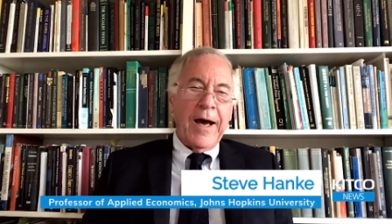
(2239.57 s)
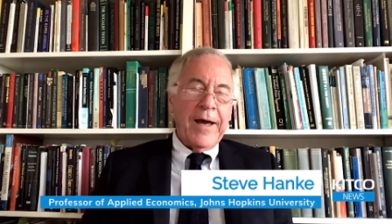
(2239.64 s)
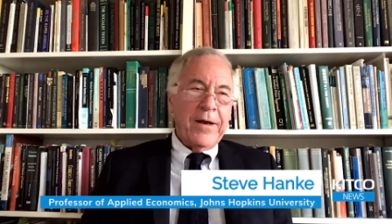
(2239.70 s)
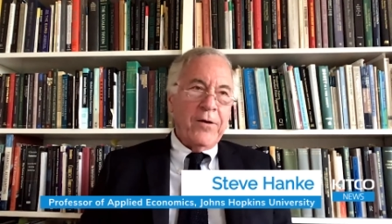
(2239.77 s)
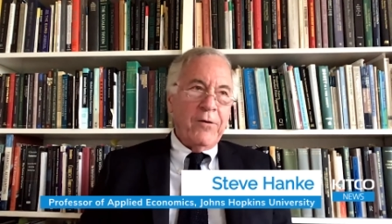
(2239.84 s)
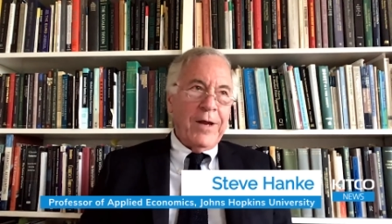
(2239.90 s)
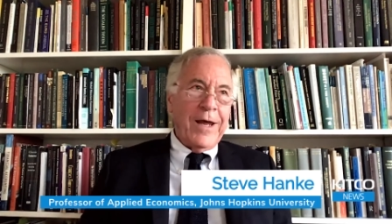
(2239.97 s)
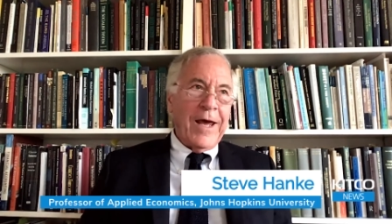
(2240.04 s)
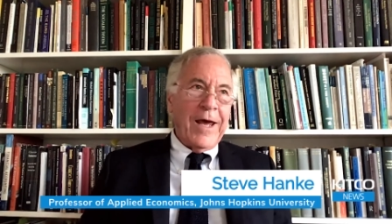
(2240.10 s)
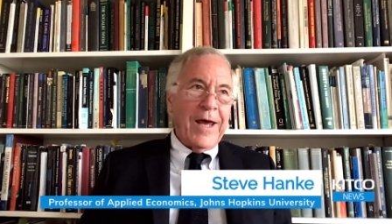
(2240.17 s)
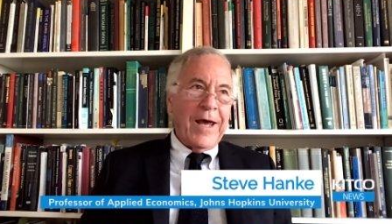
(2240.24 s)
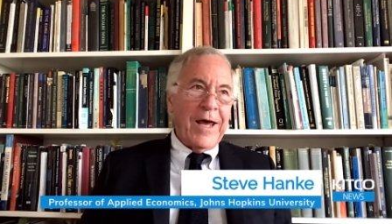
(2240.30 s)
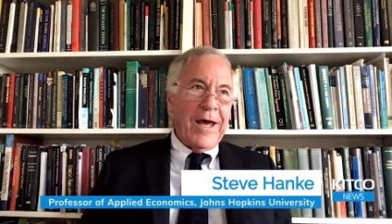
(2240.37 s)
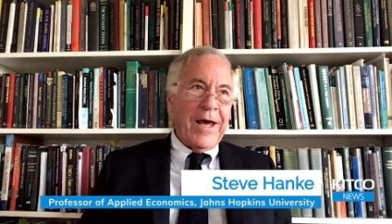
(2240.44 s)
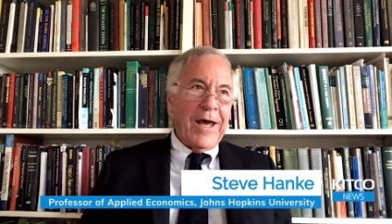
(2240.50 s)
I don't
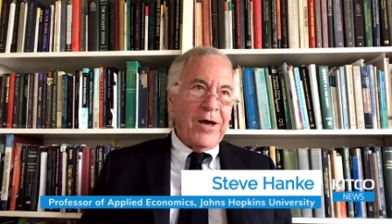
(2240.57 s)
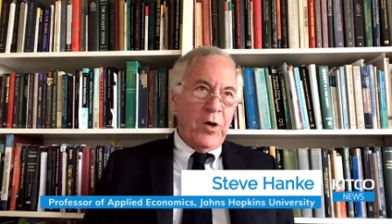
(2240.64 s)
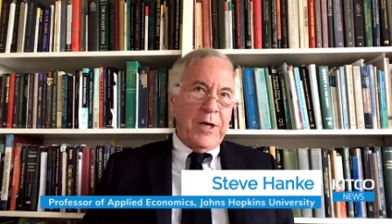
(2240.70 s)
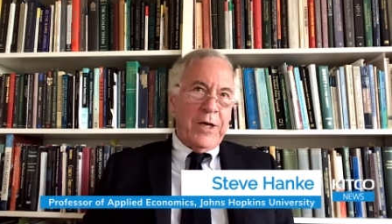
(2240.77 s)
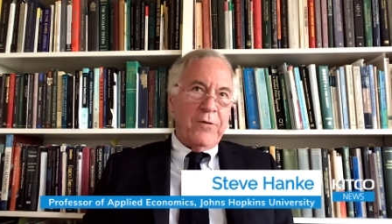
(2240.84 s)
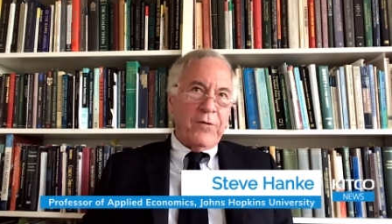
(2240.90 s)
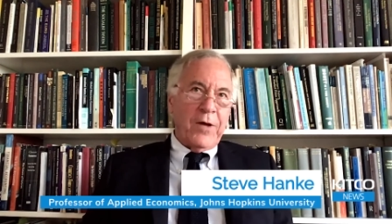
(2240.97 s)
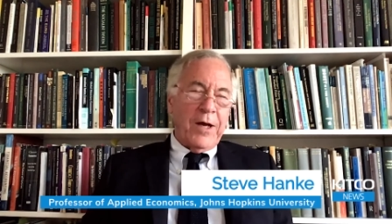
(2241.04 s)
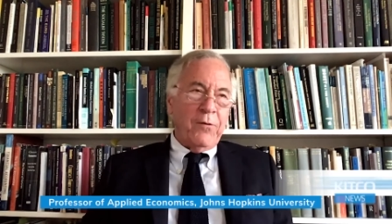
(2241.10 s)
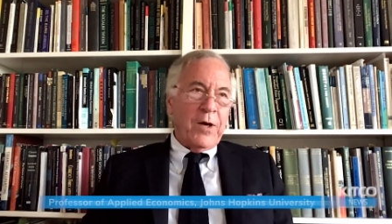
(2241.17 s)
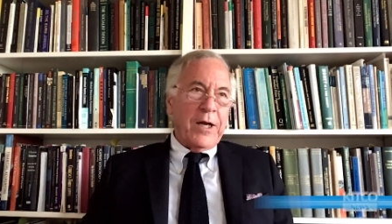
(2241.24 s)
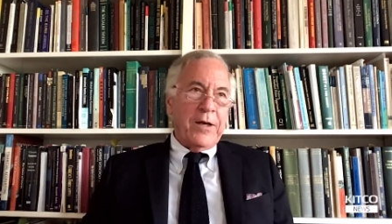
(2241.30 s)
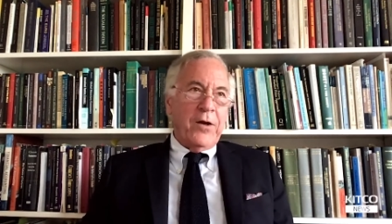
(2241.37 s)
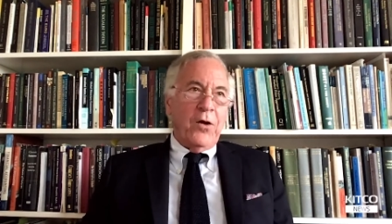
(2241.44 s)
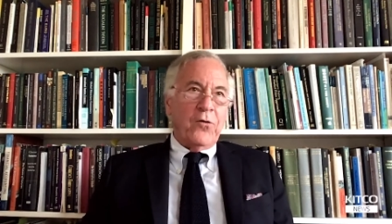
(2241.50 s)
have one, because I
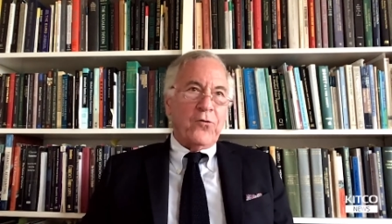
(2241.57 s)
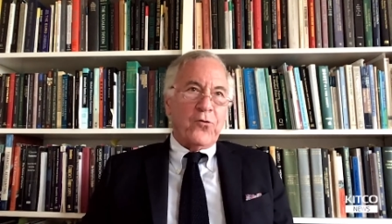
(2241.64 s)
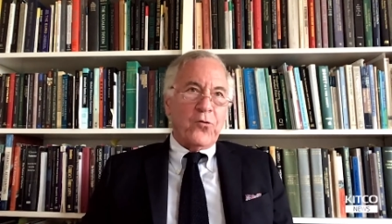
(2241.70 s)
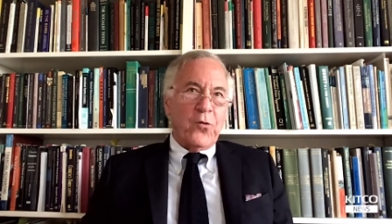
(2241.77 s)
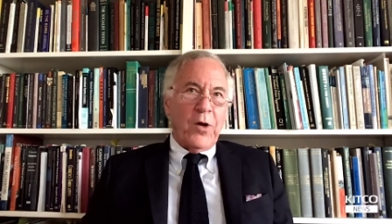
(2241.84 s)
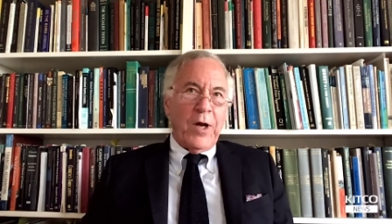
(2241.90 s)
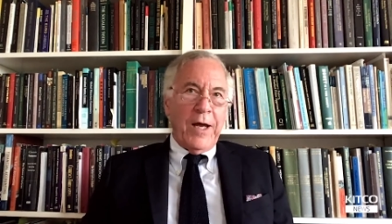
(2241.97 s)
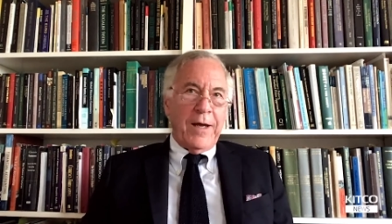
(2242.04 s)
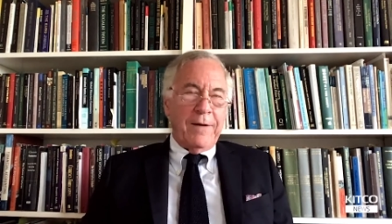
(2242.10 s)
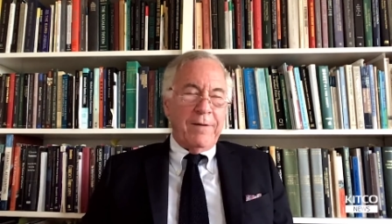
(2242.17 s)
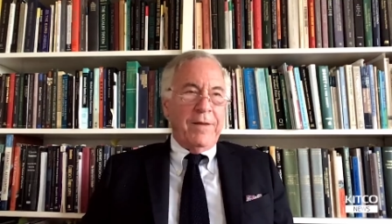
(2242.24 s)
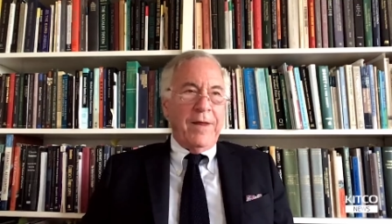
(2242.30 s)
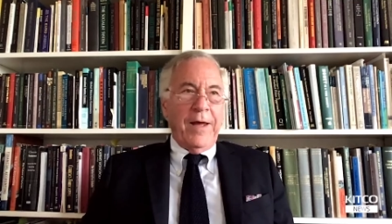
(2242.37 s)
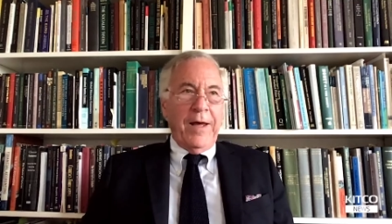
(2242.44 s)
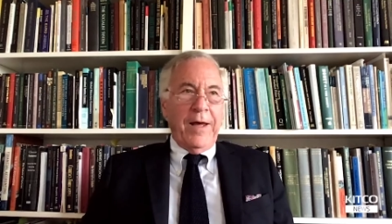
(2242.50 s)
really don't
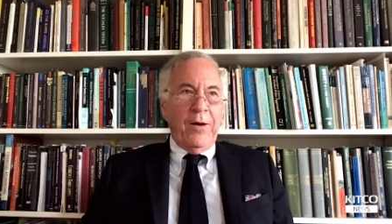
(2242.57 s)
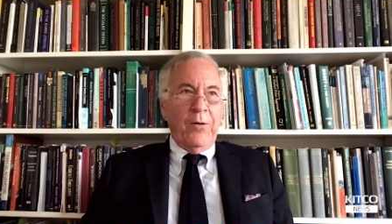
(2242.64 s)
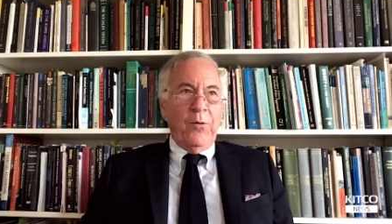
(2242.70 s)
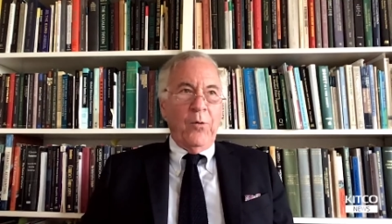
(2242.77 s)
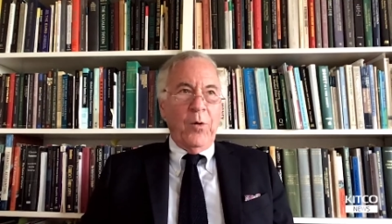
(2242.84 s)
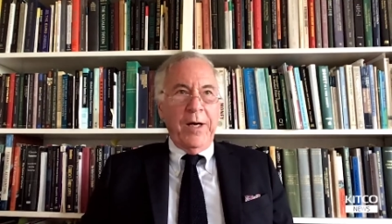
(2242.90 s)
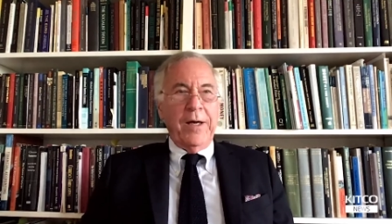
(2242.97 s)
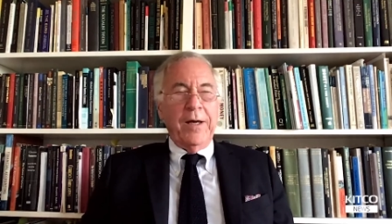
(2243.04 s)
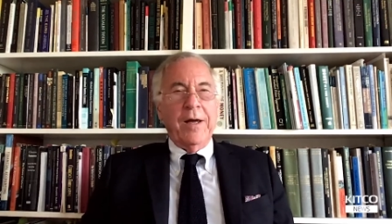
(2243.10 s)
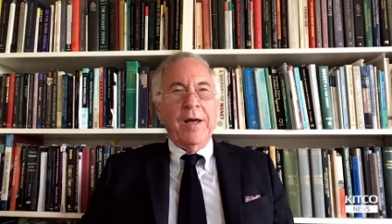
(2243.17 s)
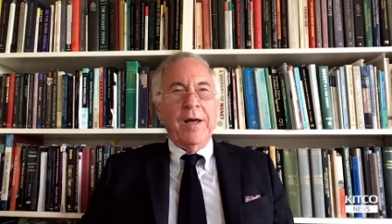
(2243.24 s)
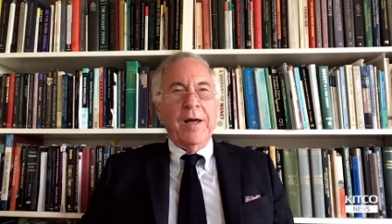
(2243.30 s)
trade that way.